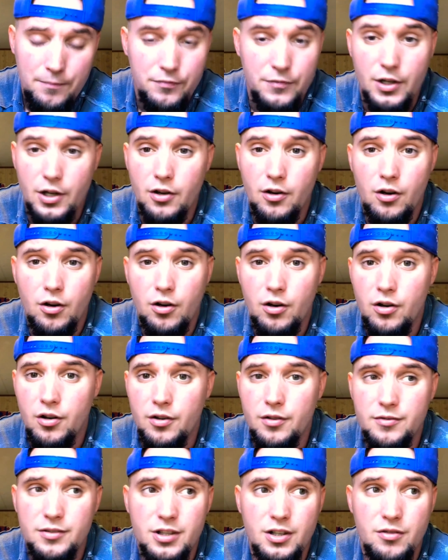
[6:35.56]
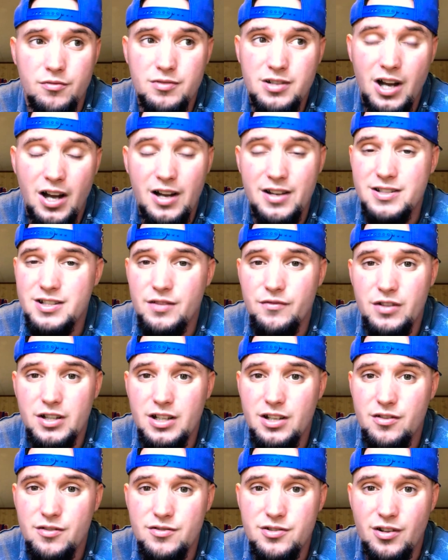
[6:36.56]
There are you know tons of
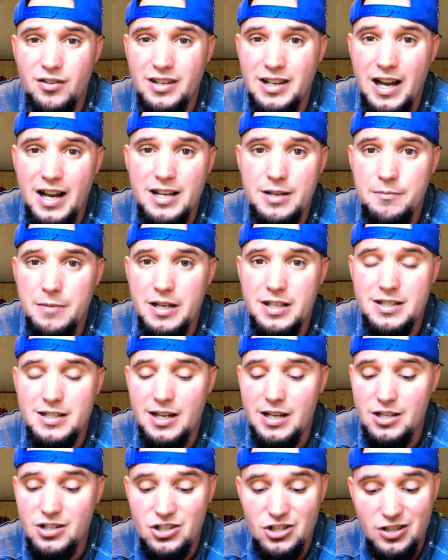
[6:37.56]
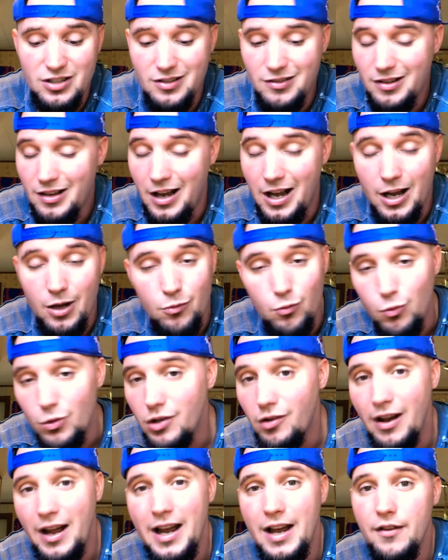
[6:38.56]
videos on guided meditation. I
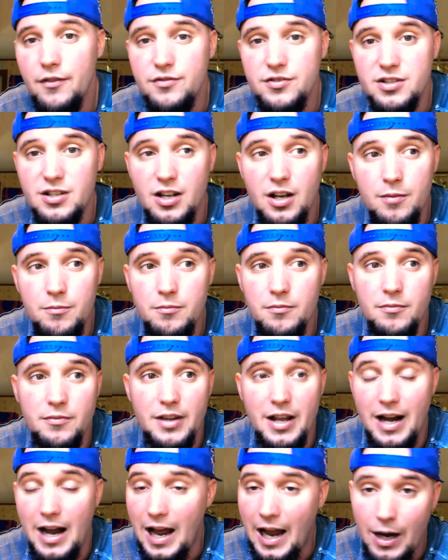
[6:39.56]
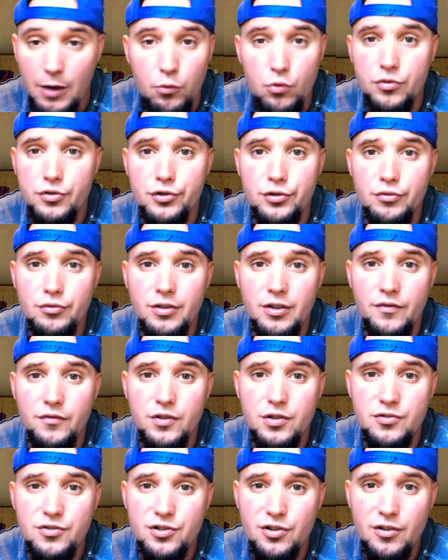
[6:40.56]
will have some that I will do in the
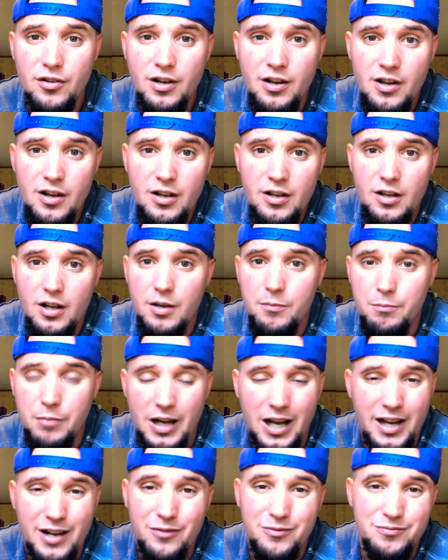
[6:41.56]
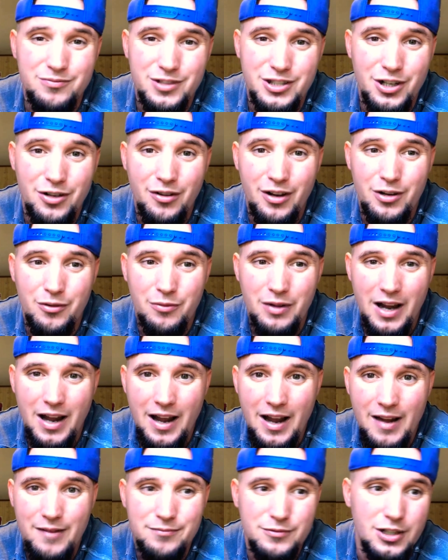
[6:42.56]
future, but I you know I don't want
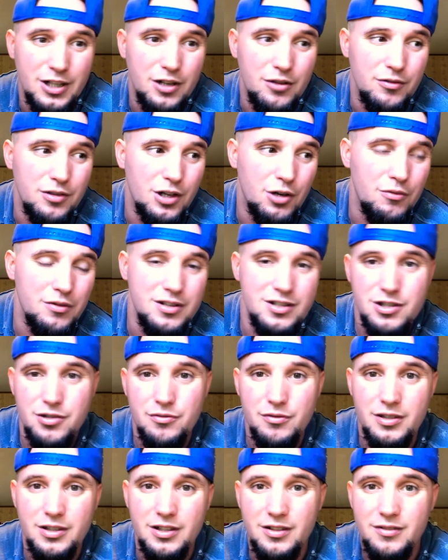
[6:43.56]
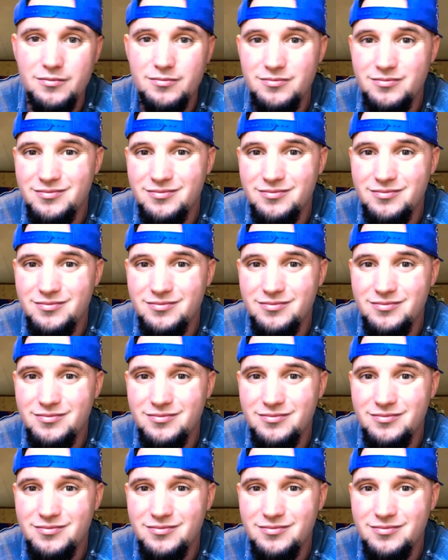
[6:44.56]
to you know go into it